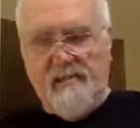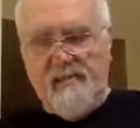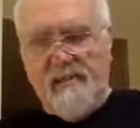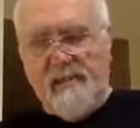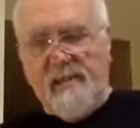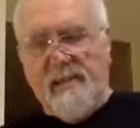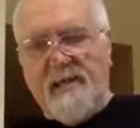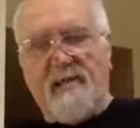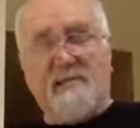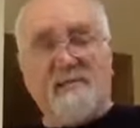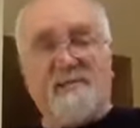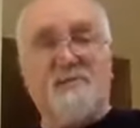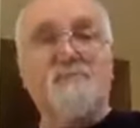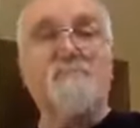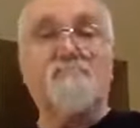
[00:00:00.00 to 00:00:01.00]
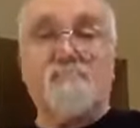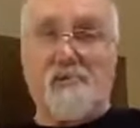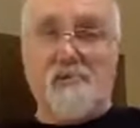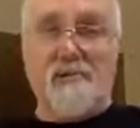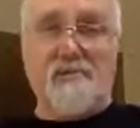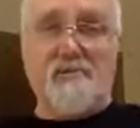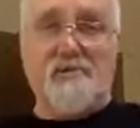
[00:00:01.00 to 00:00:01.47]
and that is
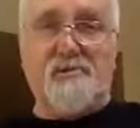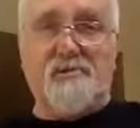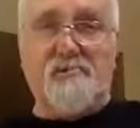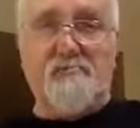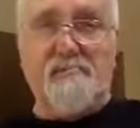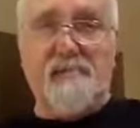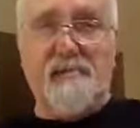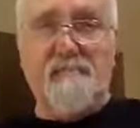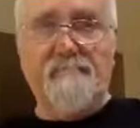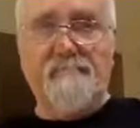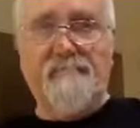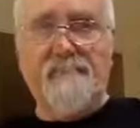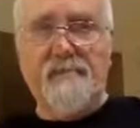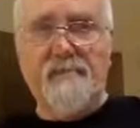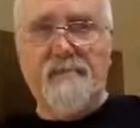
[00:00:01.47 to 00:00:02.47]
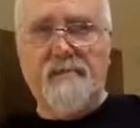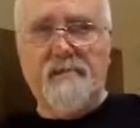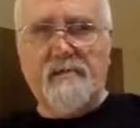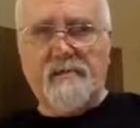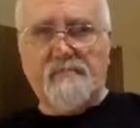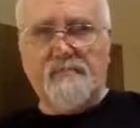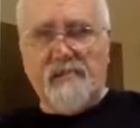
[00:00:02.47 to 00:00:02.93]
brainstorming.
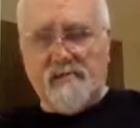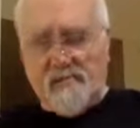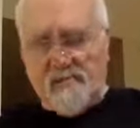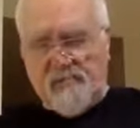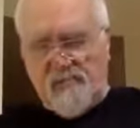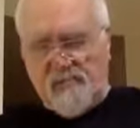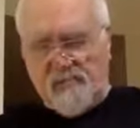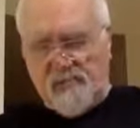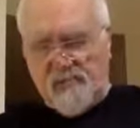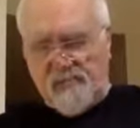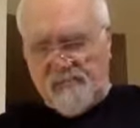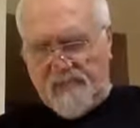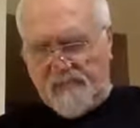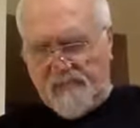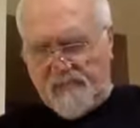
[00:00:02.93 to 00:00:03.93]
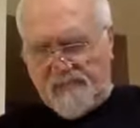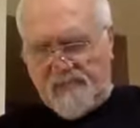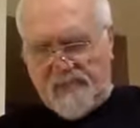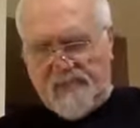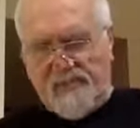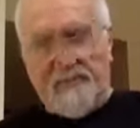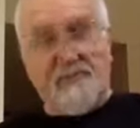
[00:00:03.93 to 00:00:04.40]
I have an article on one of my
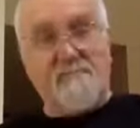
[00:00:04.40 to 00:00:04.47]
websites